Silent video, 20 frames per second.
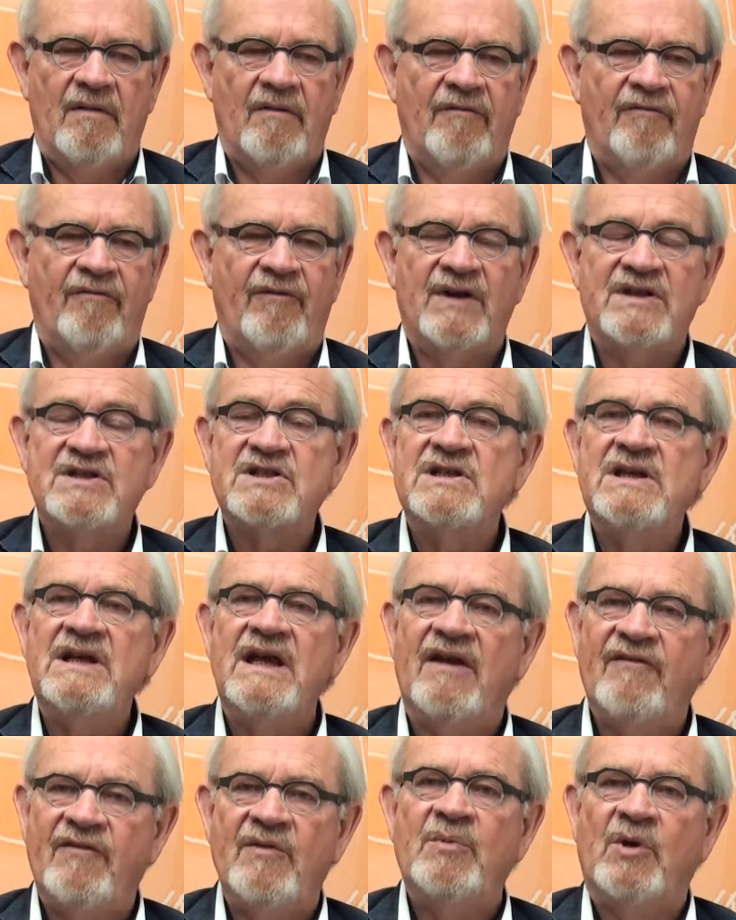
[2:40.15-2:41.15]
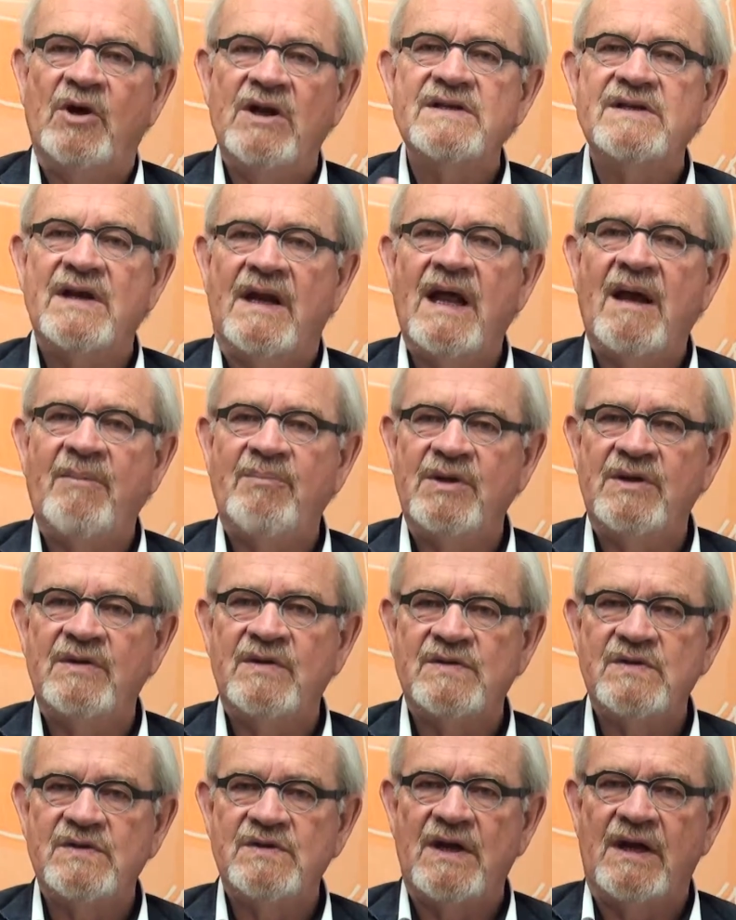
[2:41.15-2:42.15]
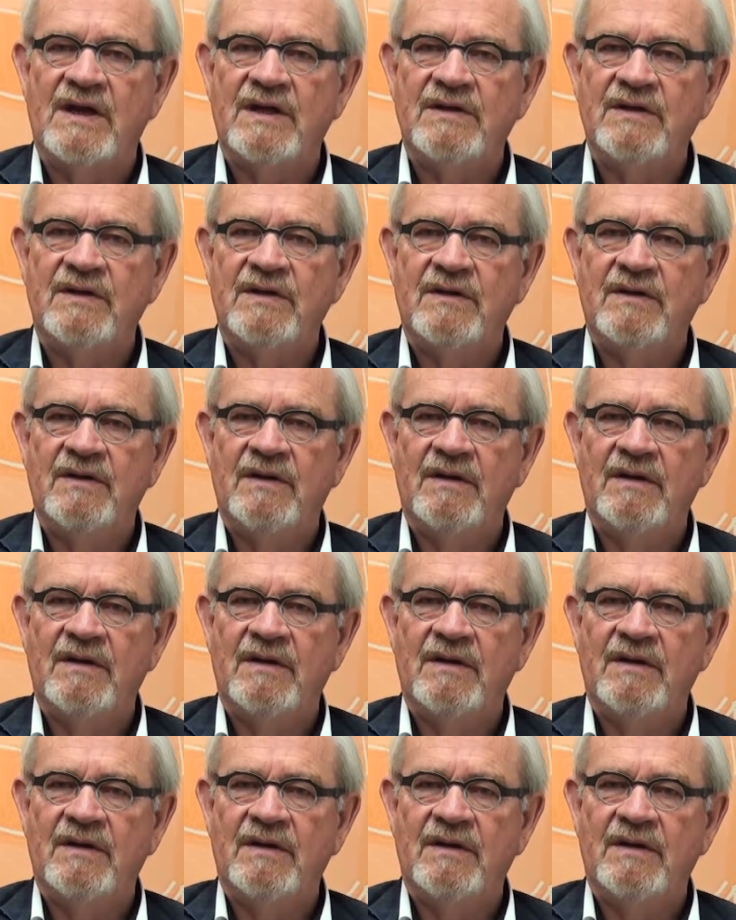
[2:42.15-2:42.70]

Virtually everybody is unhappy in the society.